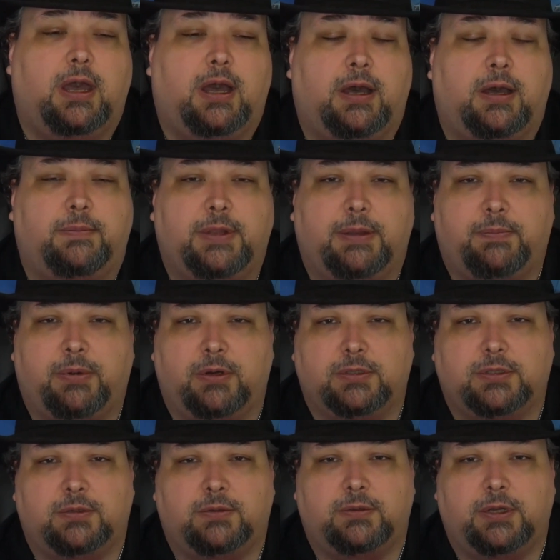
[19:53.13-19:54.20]
Um, that
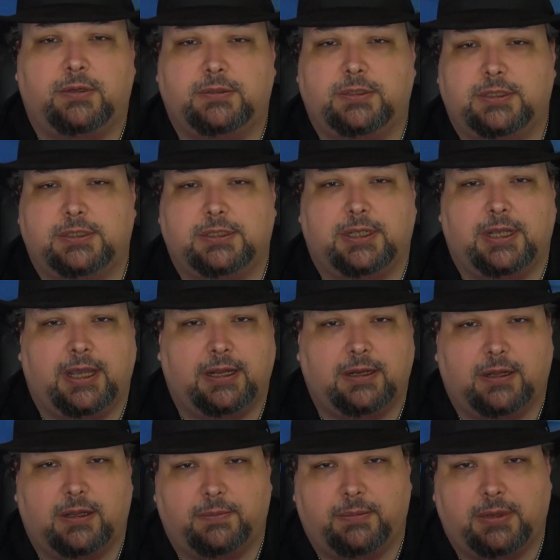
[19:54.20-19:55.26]
personal gnosis
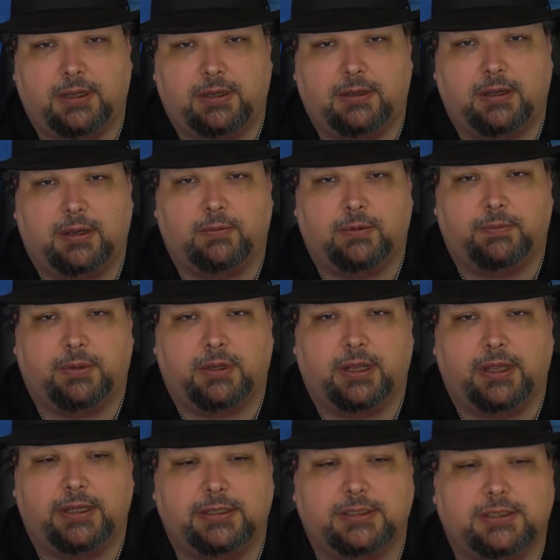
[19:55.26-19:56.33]
cannot be
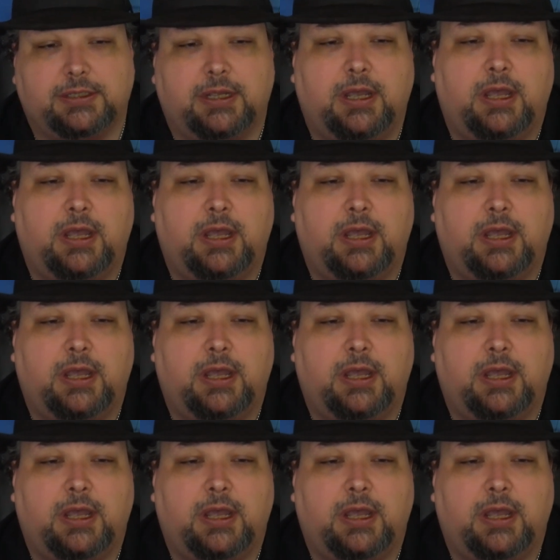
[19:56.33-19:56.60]
replaced.